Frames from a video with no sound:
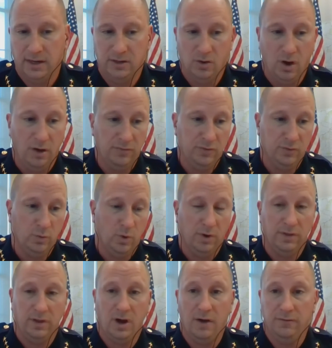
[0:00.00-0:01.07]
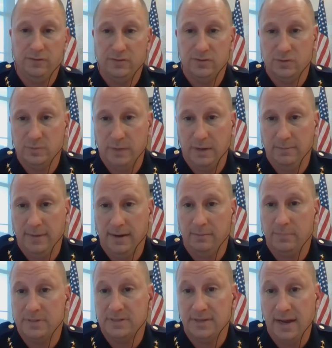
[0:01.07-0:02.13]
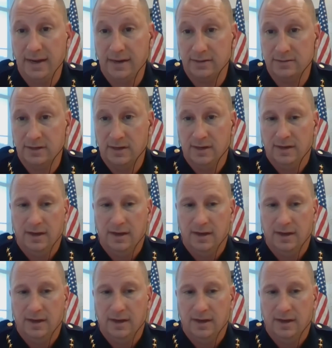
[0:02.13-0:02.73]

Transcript: and you also worry that officers may make mistakes,